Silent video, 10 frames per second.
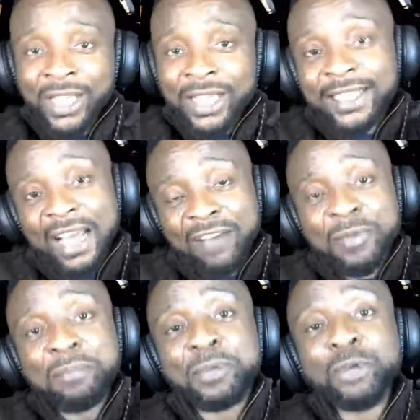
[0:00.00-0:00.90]
they have
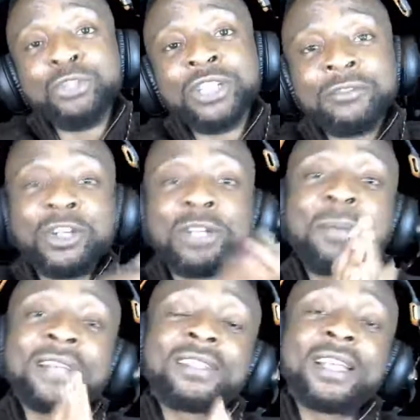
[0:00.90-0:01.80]
been building for the
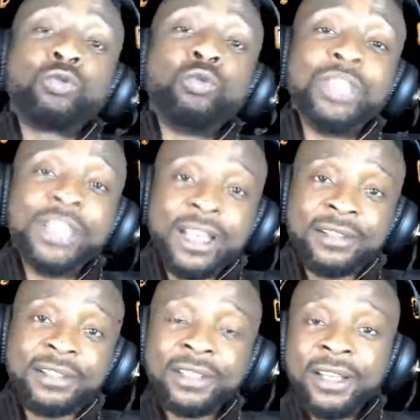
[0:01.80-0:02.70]
past 2
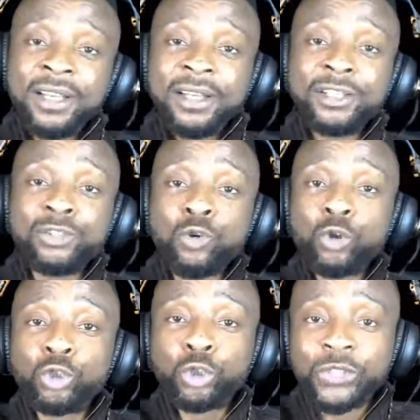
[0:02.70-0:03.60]
years. Is
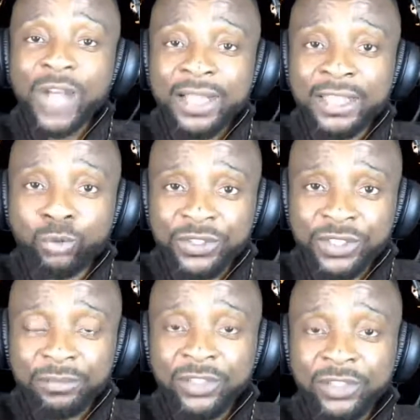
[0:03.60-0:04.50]
going to drag it with
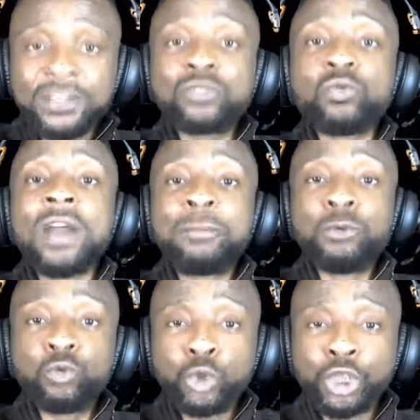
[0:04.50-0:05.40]
him. This is what
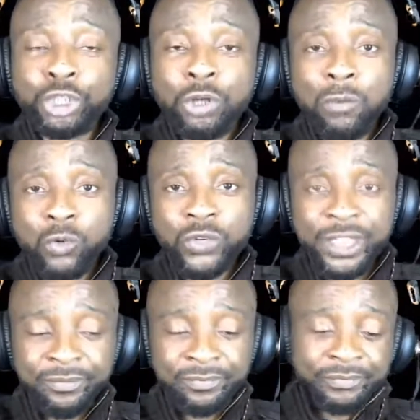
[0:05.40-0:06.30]
happened to
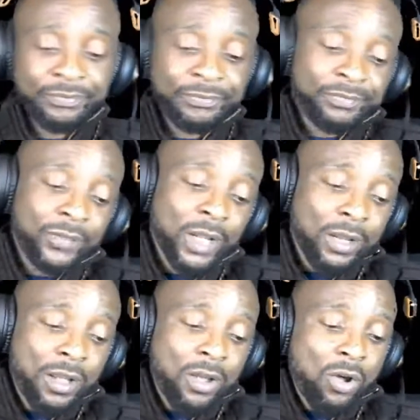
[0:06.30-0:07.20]
Oshiomole.
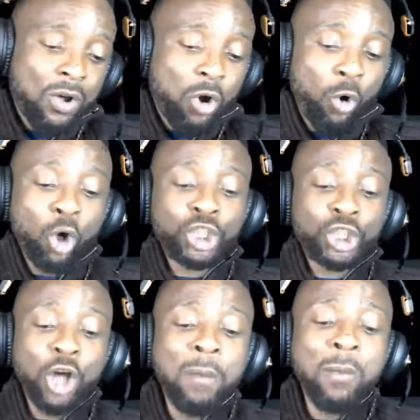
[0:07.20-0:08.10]

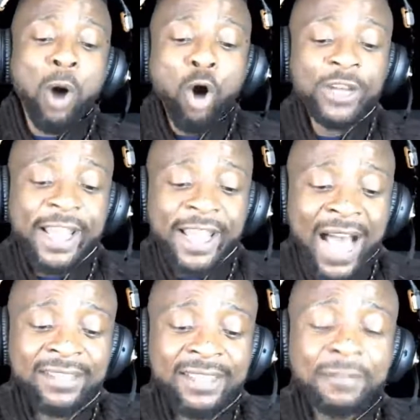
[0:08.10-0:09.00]
Oshiomole,
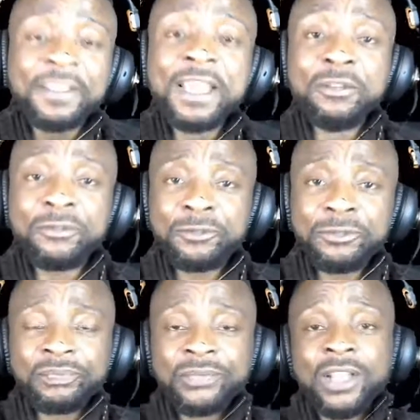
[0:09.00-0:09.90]
as a thief,
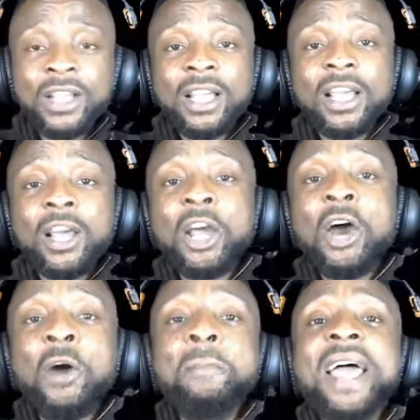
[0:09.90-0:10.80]

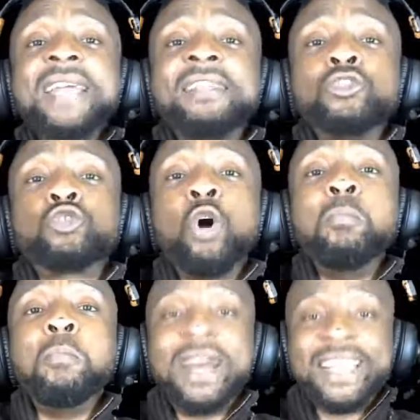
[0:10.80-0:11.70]
made his
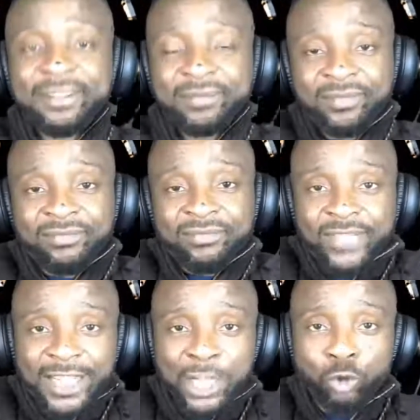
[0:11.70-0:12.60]
own money
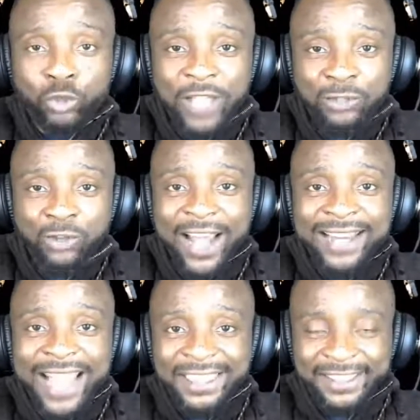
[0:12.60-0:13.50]
in
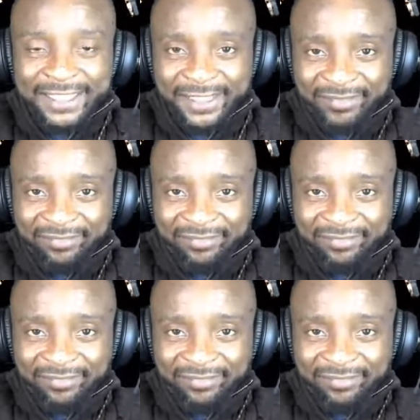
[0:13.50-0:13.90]
2019.